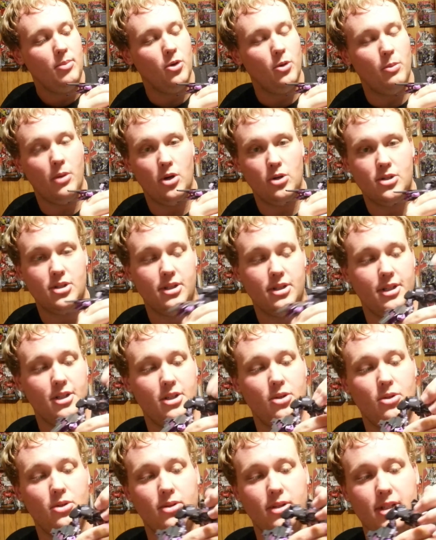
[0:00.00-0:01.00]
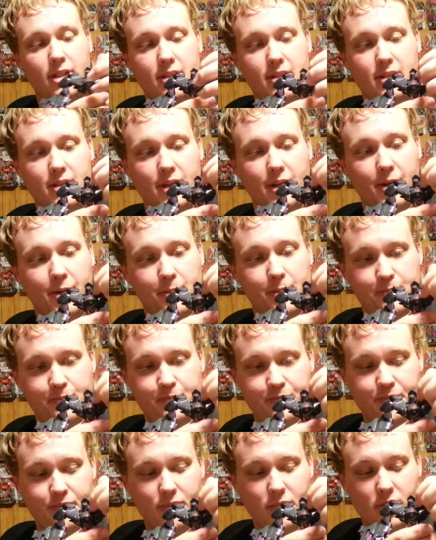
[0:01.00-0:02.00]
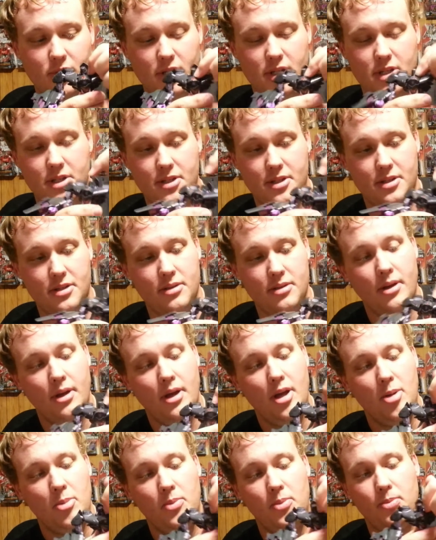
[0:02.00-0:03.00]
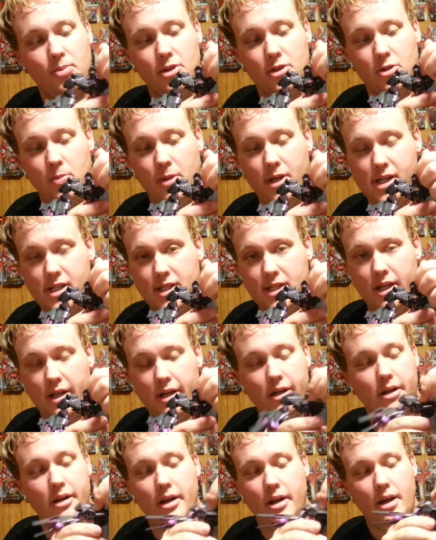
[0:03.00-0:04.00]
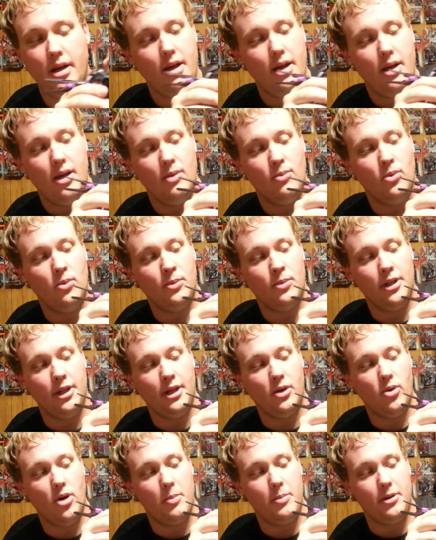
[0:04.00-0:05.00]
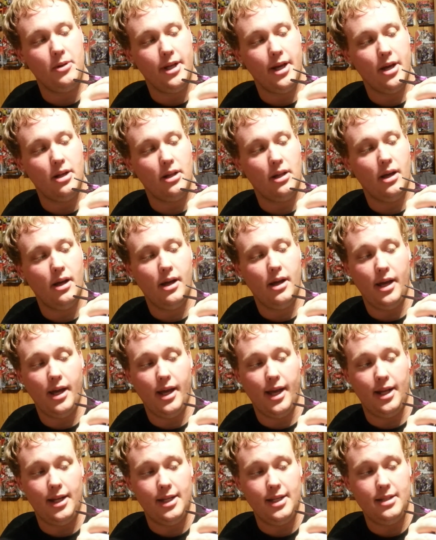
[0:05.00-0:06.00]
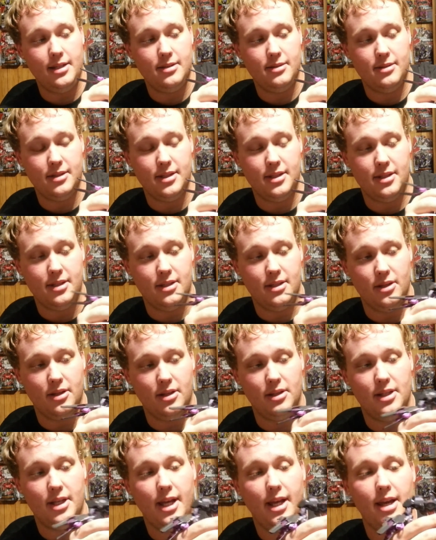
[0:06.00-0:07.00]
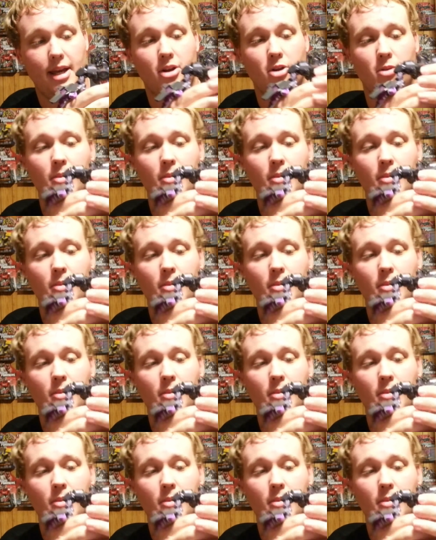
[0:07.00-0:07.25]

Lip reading: but mostly due to this piece here, it won't really go up and down a lot. And the head